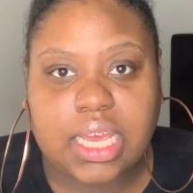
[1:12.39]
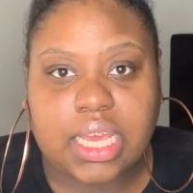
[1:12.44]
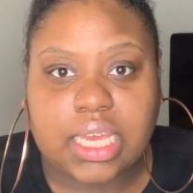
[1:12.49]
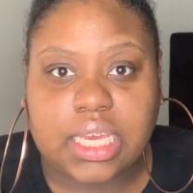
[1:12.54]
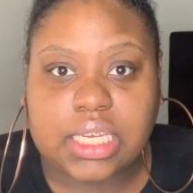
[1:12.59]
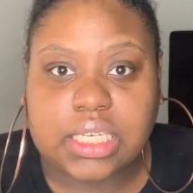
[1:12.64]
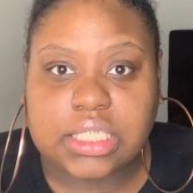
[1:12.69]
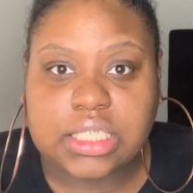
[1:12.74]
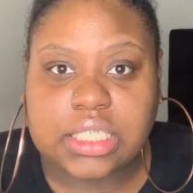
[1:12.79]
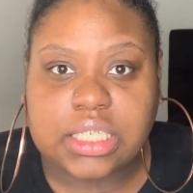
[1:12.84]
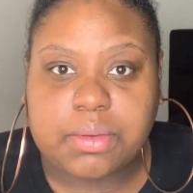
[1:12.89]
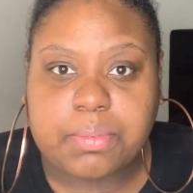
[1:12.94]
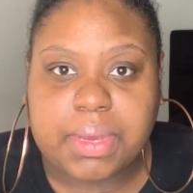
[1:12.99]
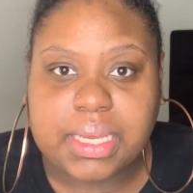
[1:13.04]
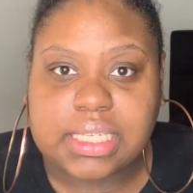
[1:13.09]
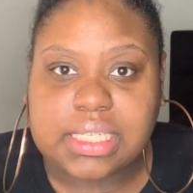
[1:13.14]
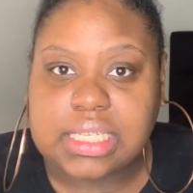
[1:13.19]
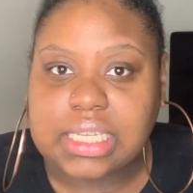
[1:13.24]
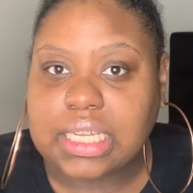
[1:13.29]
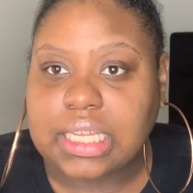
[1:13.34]
and she
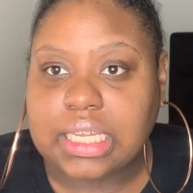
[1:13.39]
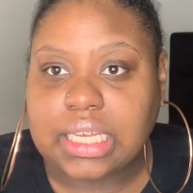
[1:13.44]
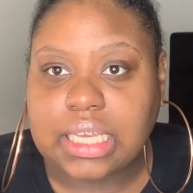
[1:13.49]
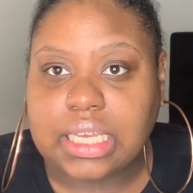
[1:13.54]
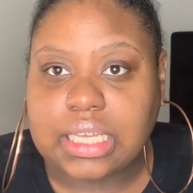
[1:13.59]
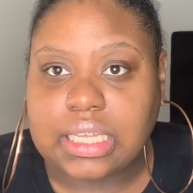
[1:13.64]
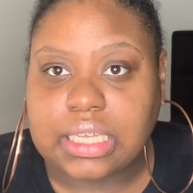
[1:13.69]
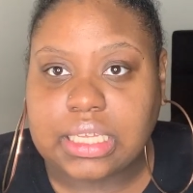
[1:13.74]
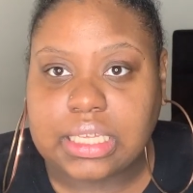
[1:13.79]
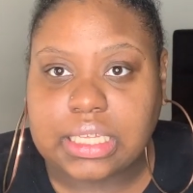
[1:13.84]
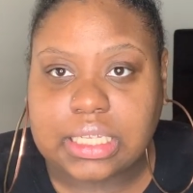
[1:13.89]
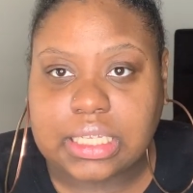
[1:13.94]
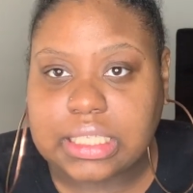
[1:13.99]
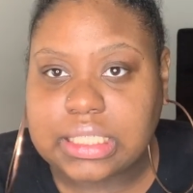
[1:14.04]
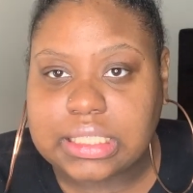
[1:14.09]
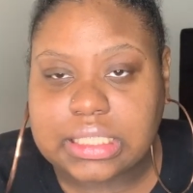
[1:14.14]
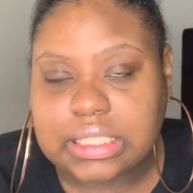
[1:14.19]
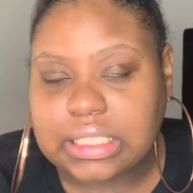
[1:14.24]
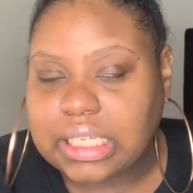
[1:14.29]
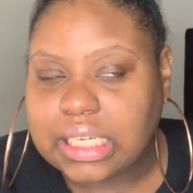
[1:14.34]

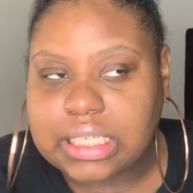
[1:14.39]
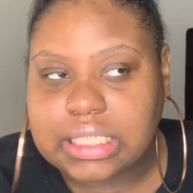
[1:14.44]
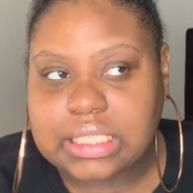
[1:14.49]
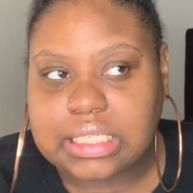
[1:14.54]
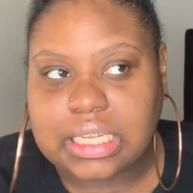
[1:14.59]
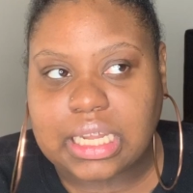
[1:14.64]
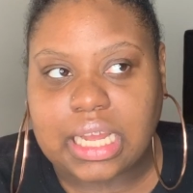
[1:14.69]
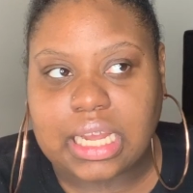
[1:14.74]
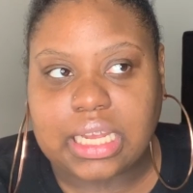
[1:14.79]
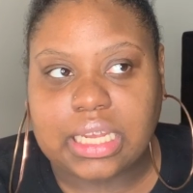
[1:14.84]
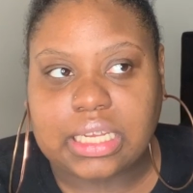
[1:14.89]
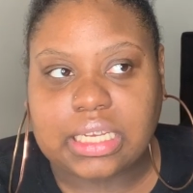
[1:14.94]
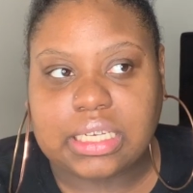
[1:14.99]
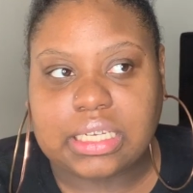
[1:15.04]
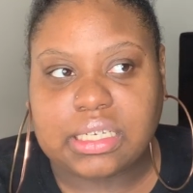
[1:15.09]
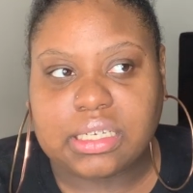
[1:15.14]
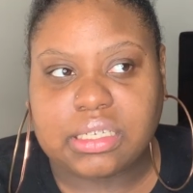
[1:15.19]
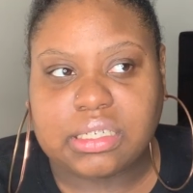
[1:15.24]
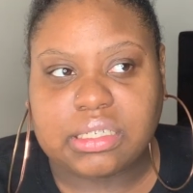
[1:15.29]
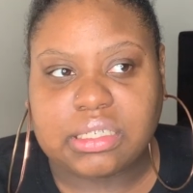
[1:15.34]
basically says
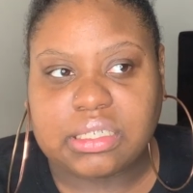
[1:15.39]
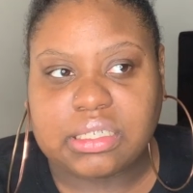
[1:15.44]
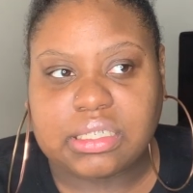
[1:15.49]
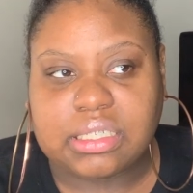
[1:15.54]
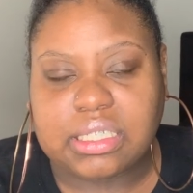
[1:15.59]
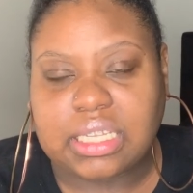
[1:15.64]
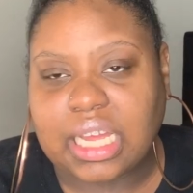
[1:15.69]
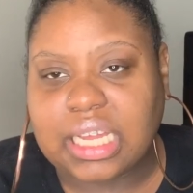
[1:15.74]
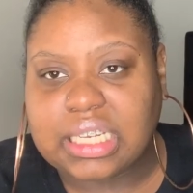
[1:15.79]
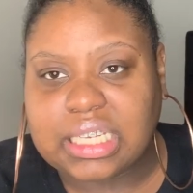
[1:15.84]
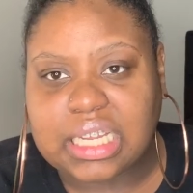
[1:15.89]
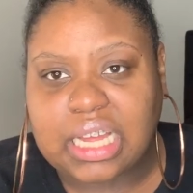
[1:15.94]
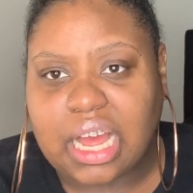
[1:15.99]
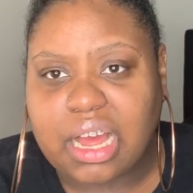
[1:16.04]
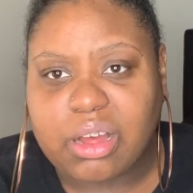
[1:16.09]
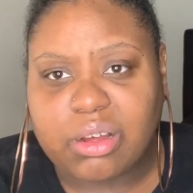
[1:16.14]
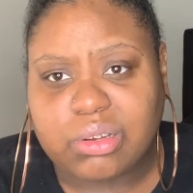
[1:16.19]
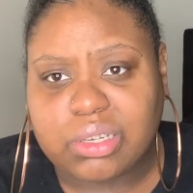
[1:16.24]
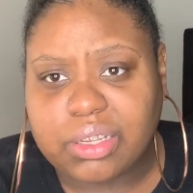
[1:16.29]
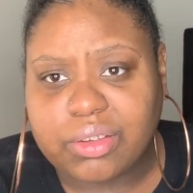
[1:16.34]
like like that
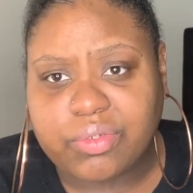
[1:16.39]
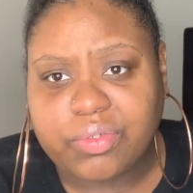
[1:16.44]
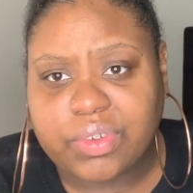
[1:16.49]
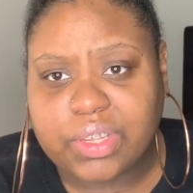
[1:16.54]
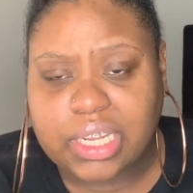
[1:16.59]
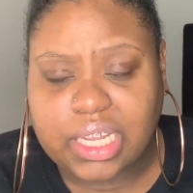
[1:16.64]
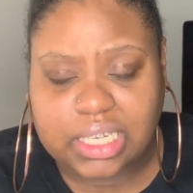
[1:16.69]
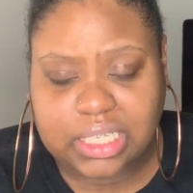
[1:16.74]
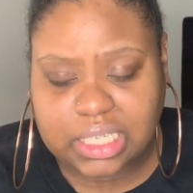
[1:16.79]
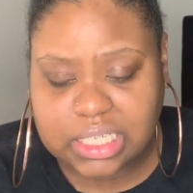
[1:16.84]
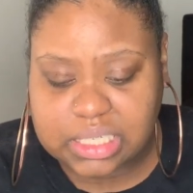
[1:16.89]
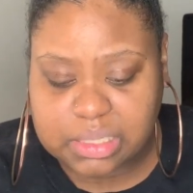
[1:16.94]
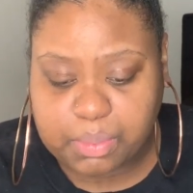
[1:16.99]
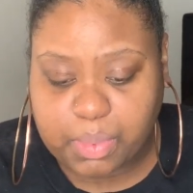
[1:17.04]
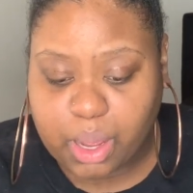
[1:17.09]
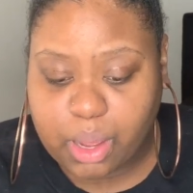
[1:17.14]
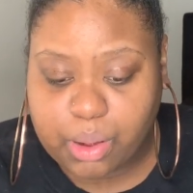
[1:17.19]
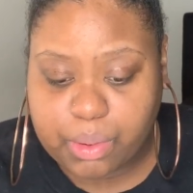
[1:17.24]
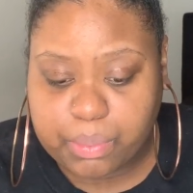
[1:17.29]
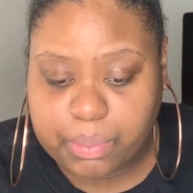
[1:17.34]
i don't even feel like that's my
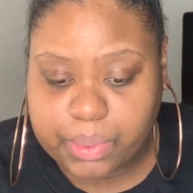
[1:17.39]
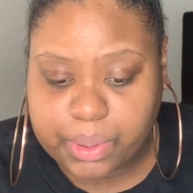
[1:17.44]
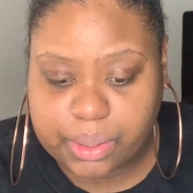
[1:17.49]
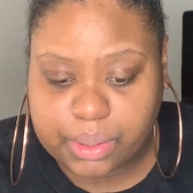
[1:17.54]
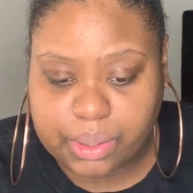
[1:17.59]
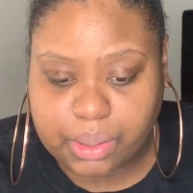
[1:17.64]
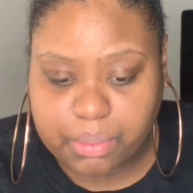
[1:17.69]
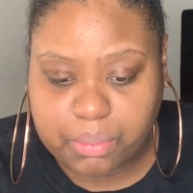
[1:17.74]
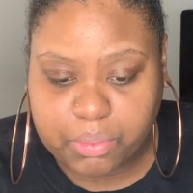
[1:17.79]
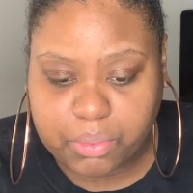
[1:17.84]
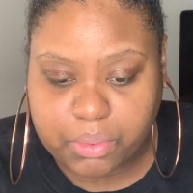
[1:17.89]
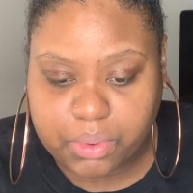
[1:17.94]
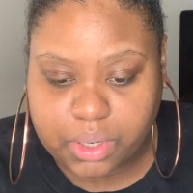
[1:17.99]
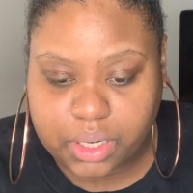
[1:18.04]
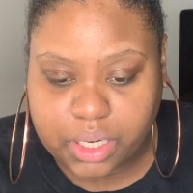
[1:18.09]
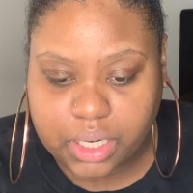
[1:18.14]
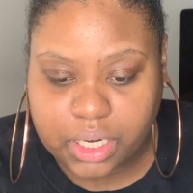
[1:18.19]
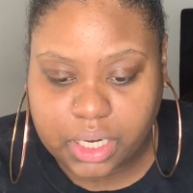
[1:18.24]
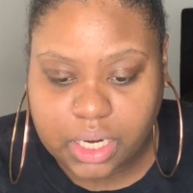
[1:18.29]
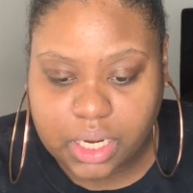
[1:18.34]
homegirl no
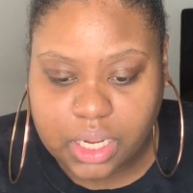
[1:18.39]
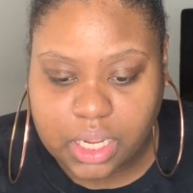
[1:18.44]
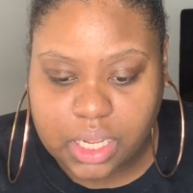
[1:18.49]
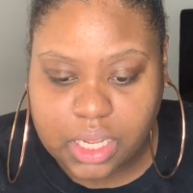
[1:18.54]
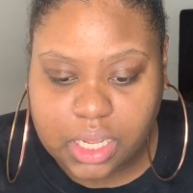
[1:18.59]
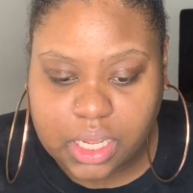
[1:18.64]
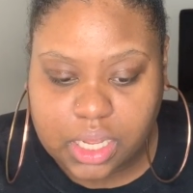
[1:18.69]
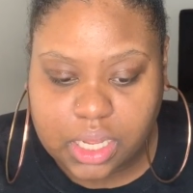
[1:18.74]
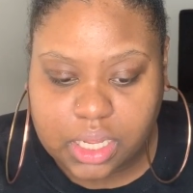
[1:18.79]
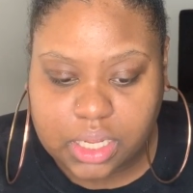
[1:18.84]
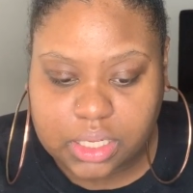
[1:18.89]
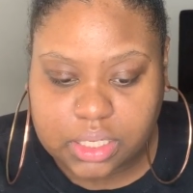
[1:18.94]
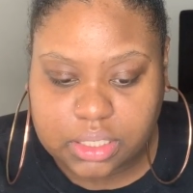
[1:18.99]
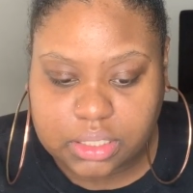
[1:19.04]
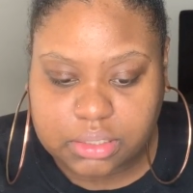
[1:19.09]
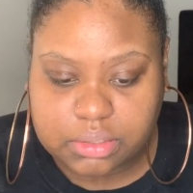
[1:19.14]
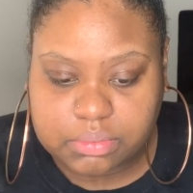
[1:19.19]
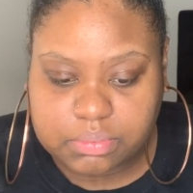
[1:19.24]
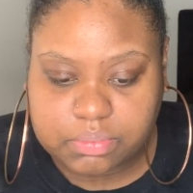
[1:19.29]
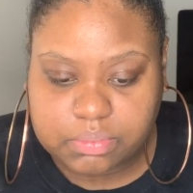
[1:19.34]
more
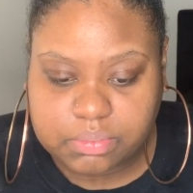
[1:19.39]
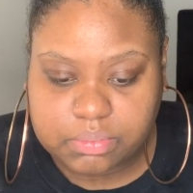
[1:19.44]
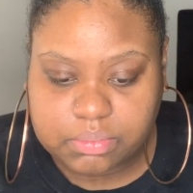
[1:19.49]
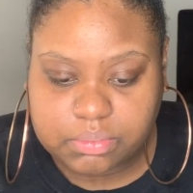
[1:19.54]
um